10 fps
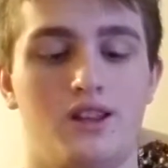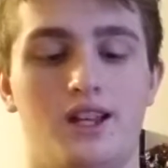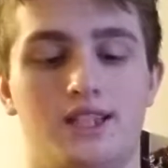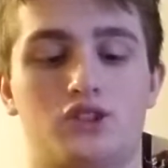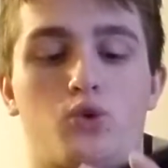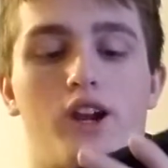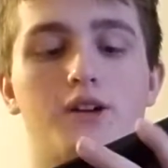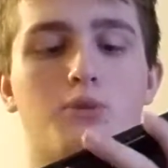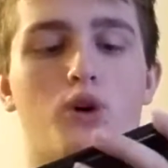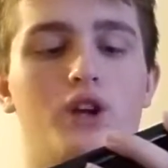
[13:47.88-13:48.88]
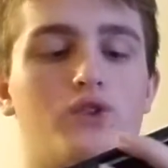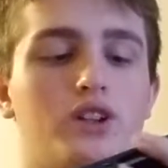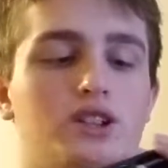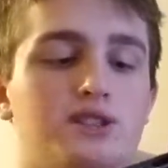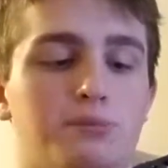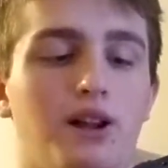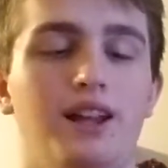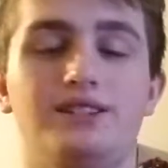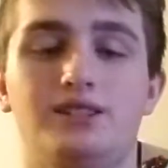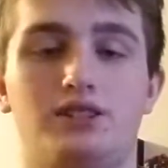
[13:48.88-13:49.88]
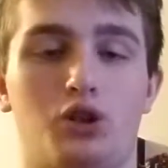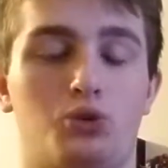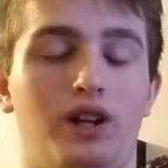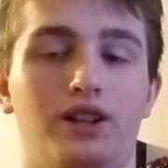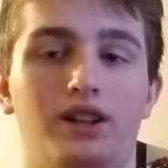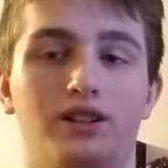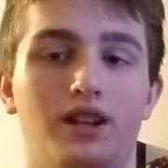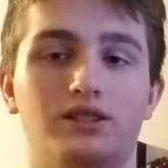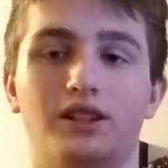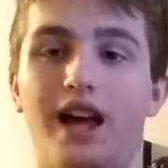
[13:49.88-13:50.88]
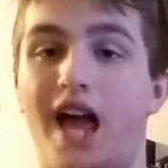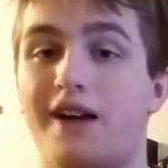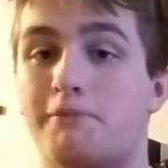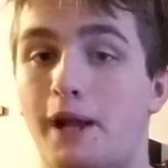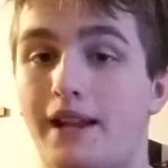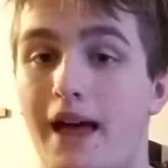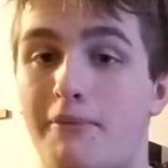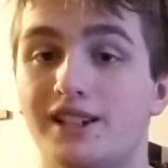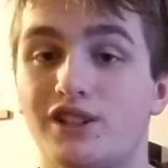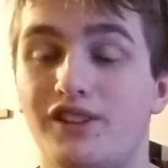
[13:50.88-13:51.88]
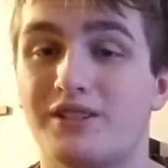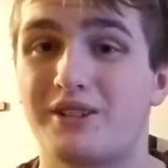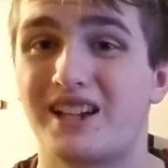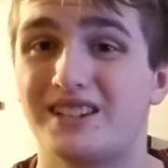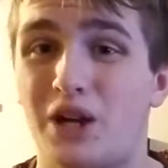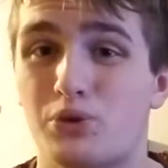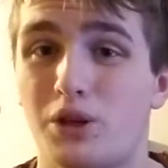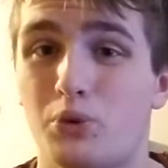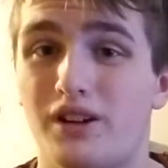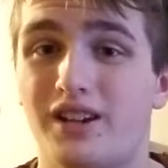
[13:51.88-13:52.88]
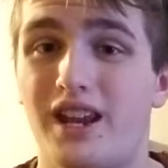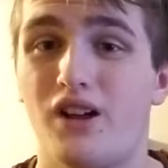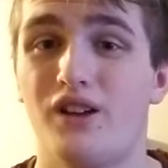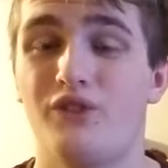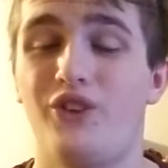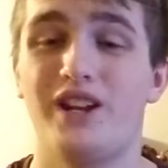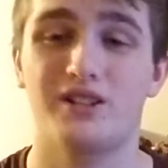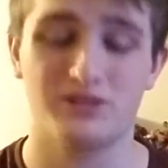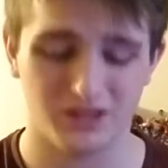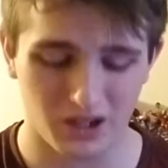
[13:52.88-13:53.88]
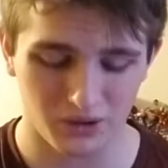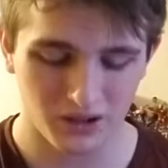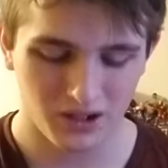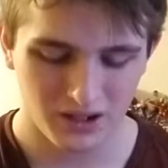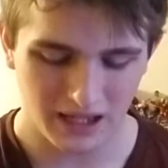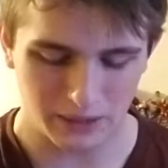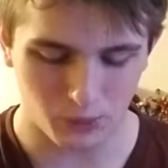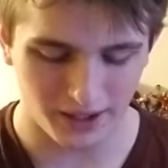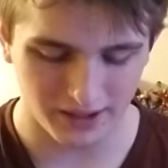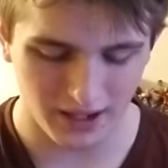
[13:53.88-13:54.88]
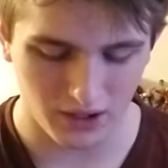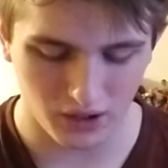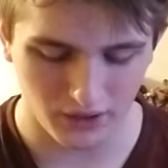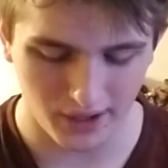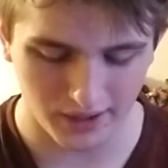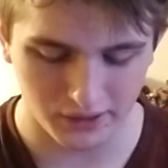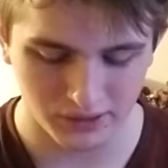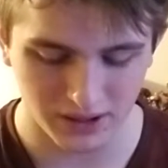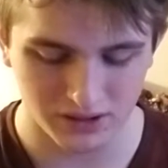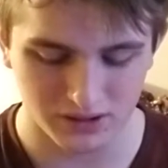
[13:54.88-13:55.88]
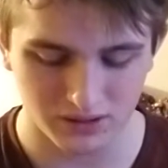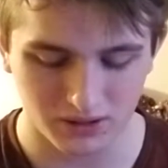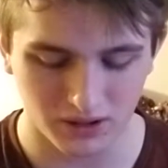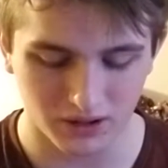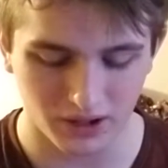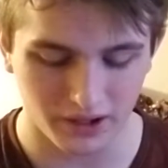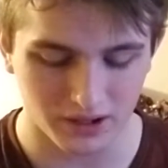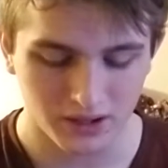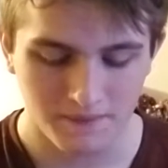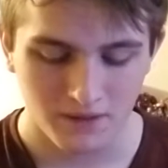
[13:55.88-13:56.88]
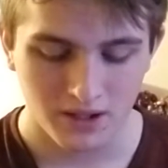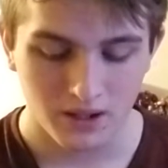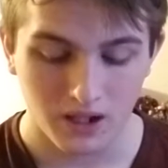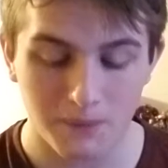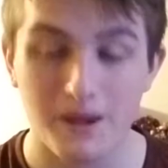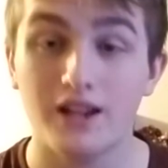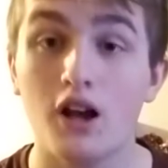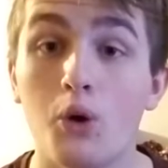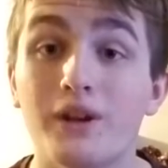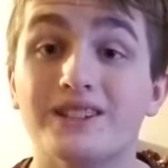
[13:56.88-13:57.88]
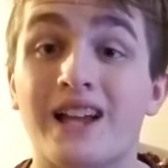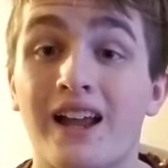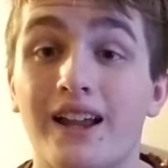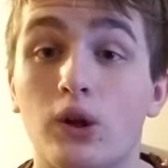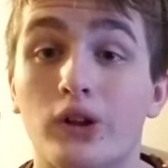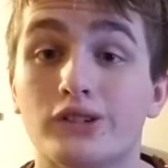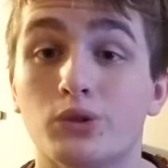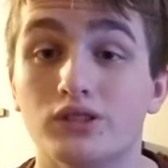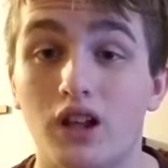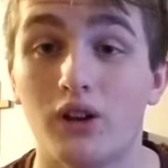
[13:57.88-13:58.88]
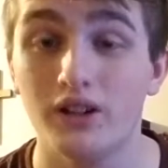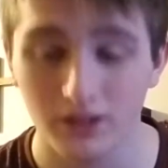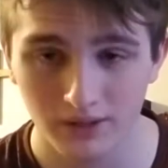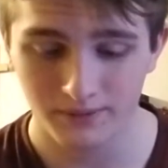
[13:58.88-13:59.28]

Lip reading: Square Boy vs. Bullies Arena Edition. I haven't played that much of it because I really wanted to get it on Vita, so I'm waiting to get it on there. It's just unclear. Kamiko is kind of like old school Zelda.